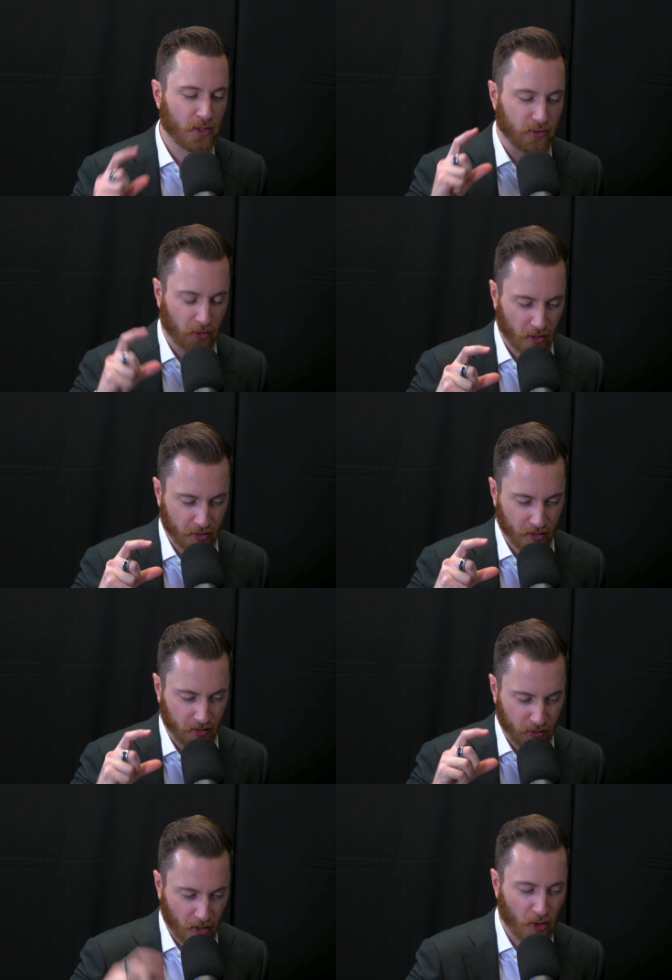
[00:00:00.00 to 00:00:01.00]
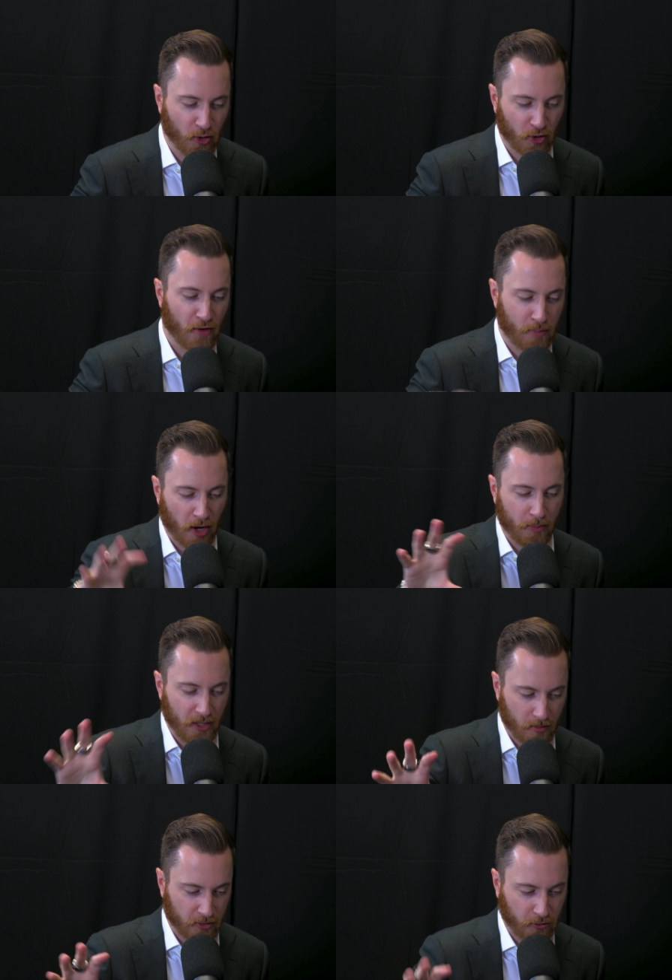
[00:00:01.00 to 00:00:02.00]
me, sorry, the owner of Bar
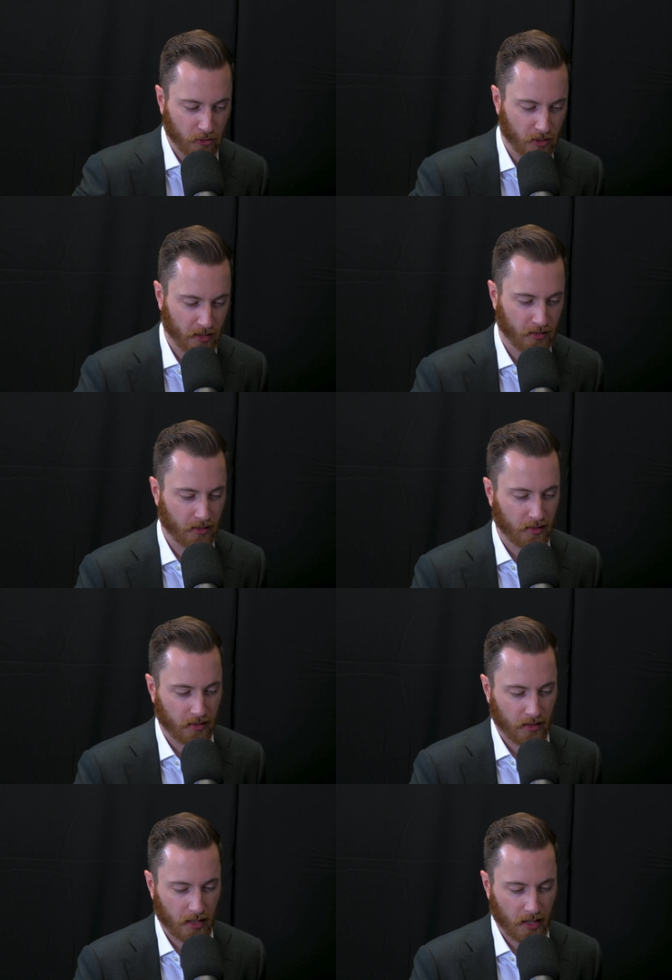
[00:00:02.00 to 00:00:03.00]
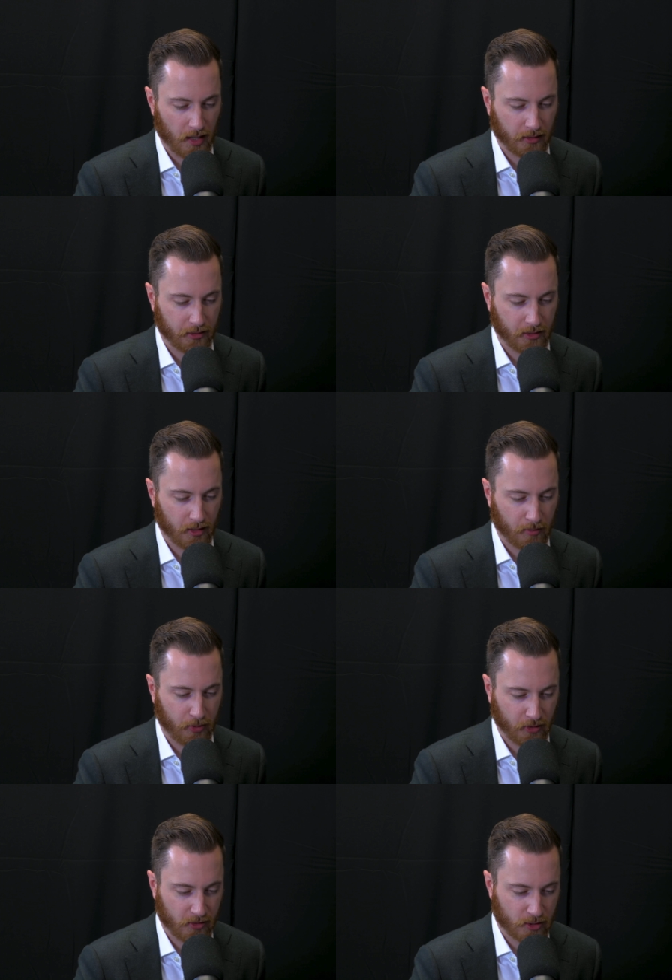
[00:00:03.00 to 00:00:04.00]
PM is suing the
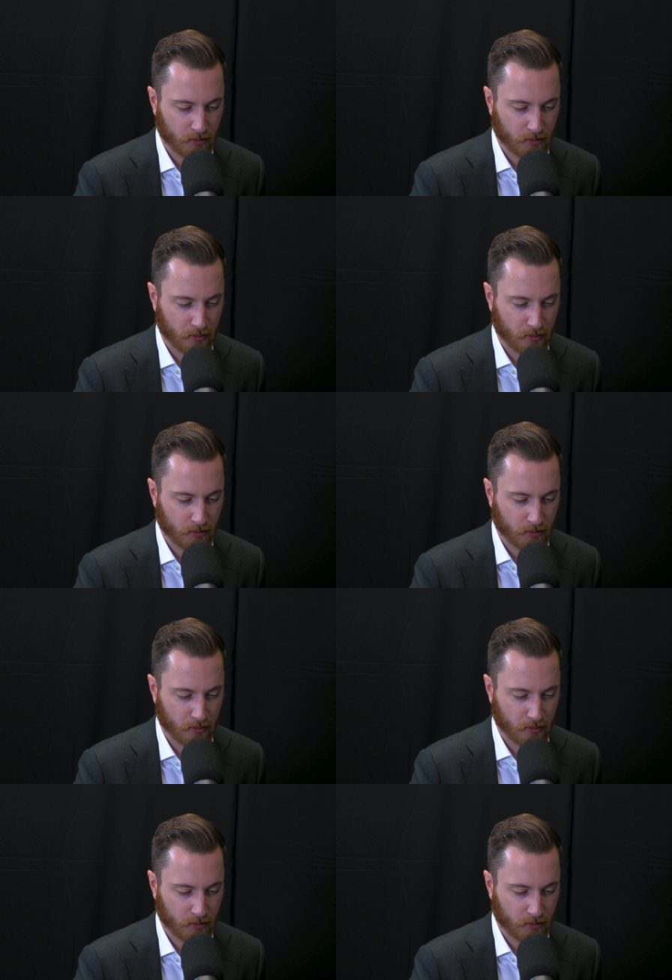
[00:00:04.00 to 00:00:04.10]
police